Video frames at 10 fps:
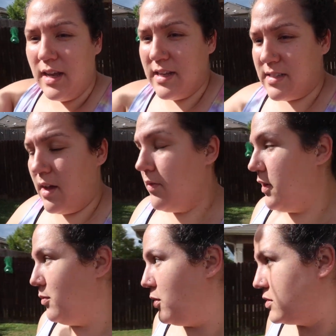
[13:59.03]
is
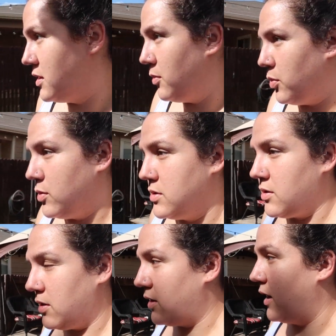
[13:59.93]
covering most of the pool,
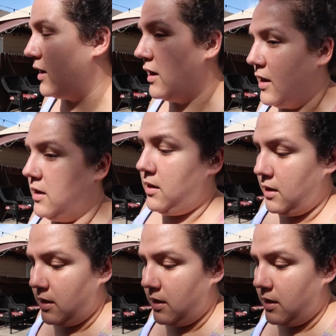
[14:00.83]
so they're not getting